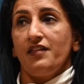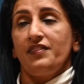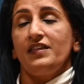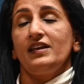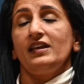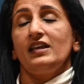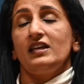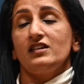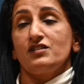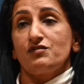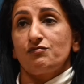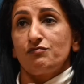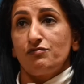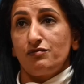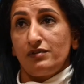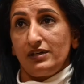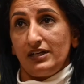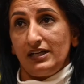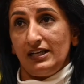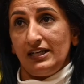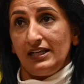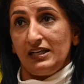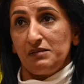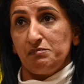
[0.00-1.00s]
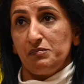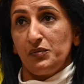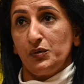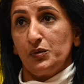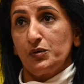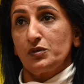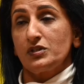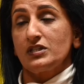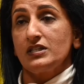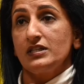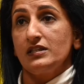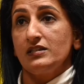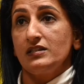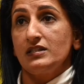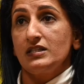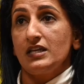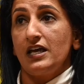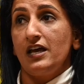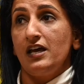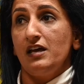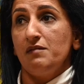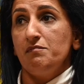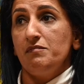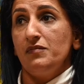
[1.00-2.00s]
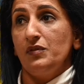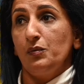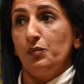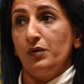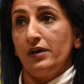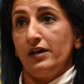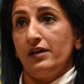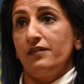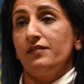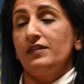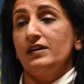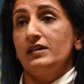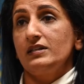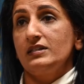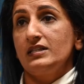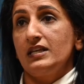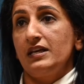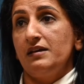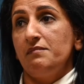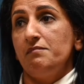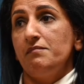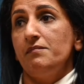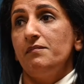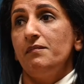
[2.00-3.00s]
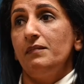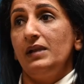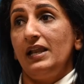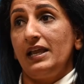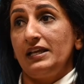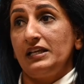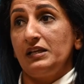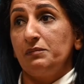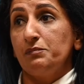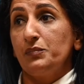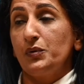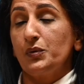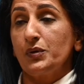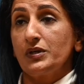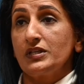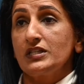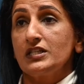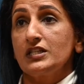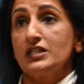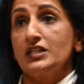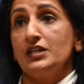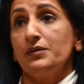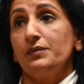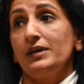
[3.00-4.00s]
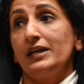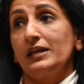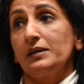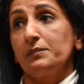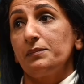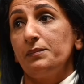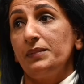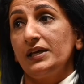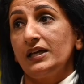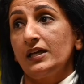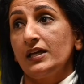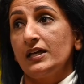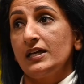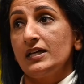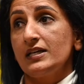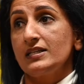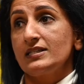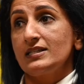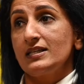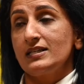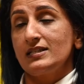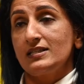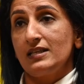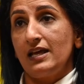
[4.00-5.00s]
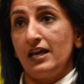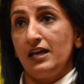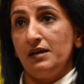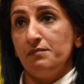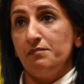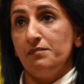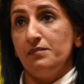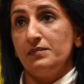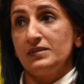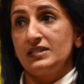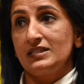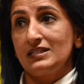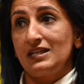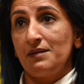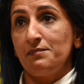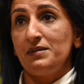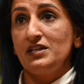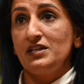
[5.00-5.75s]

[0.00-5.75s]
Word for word: think it's really important, um, the work that um, Millennium Point are doing, because um, STEM